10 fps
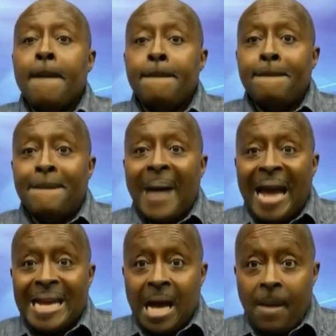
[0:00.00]

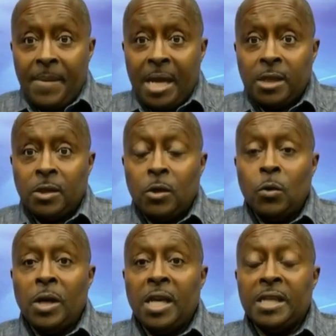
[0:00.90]
Mike Cummings, who
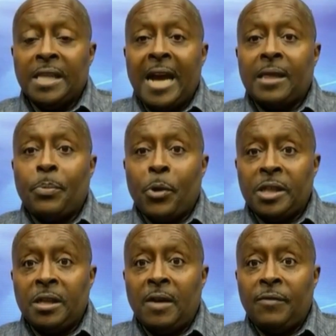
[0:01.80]
is like the
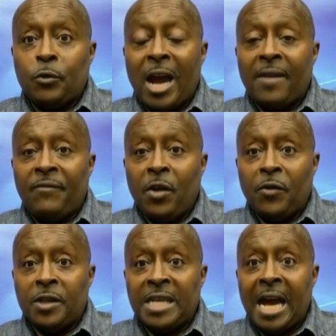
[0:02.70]
president of track and field for
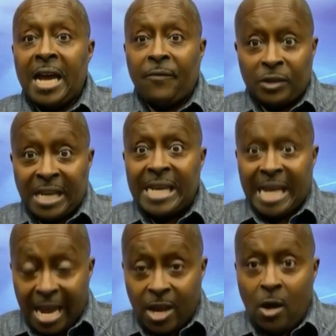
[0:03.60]
CIF for San
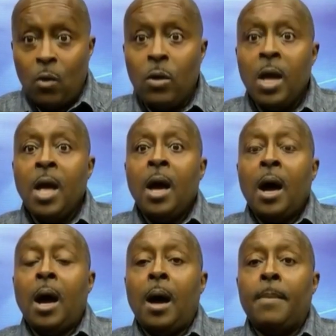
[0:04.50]
Diego.
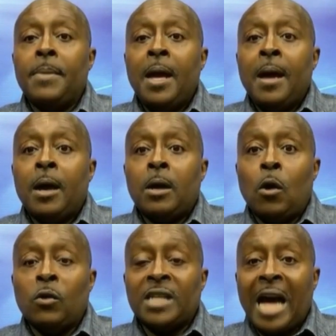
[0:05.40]

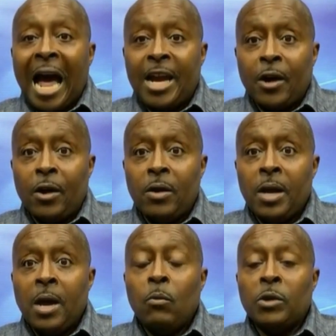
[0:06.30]
Coach Geiger
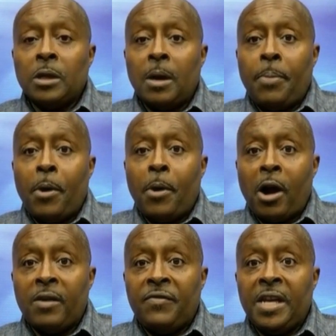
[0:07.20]
was a part
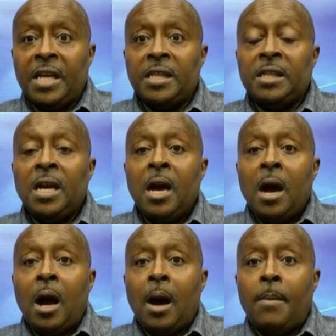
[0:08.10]
of this.
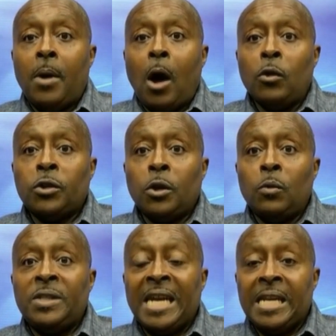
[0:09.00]
Also,
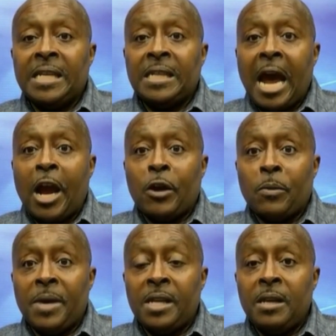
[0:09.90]
Dennis
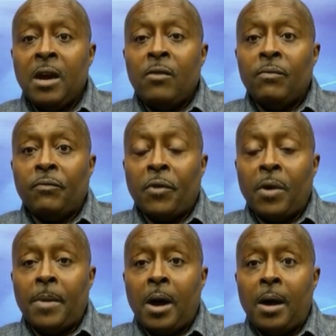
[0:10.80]
Ankerman from
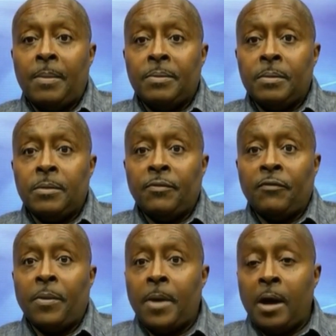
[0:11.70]

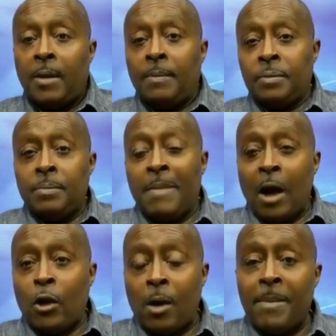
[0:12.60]

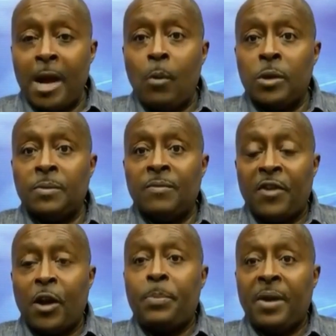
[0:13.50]
Mount Carmel was
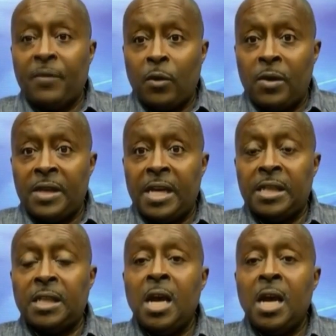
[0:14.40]
very pivotal in this.